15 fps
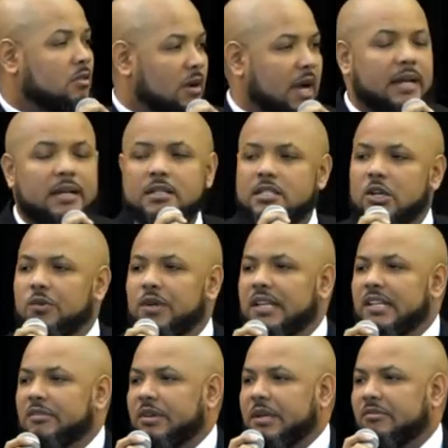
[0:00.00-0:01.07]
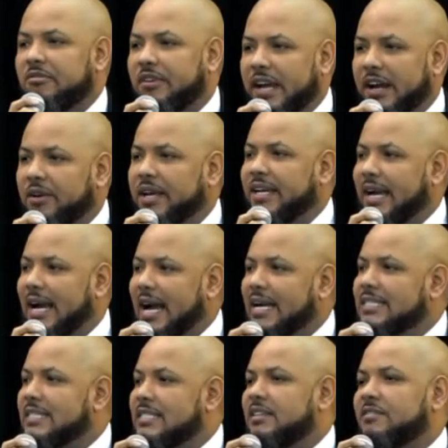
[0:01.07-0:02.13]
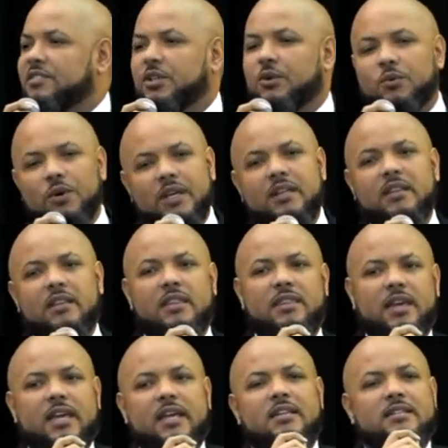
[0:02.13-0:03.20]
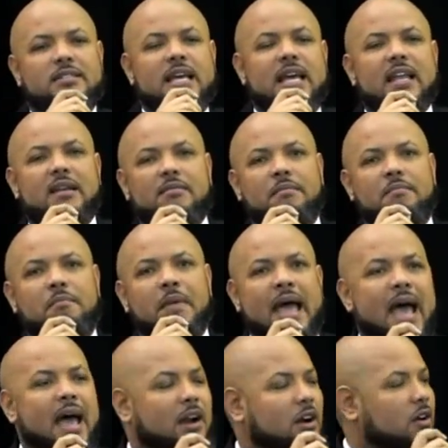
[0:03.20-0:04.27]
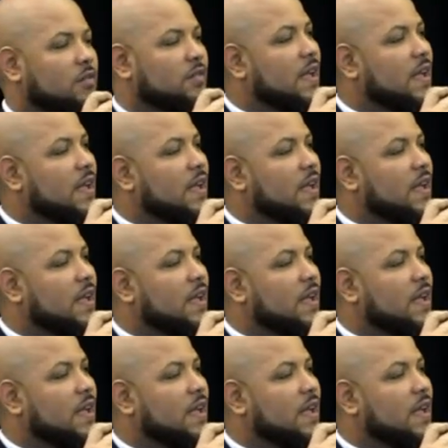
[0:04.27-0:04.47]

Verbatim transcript: Right? And so we need to be very conscious of doing the things that matter,